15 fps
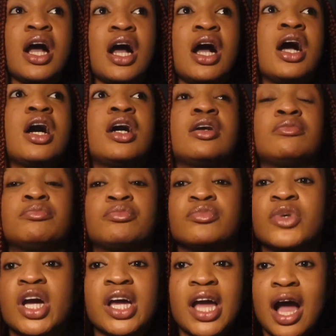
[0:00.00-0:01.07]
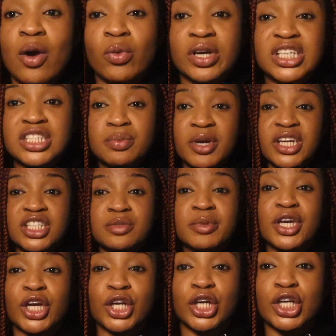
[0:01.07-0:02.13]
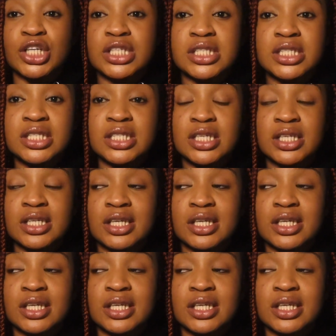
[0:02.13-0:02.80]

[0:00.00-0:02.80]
I want a Spanish speaking nurse.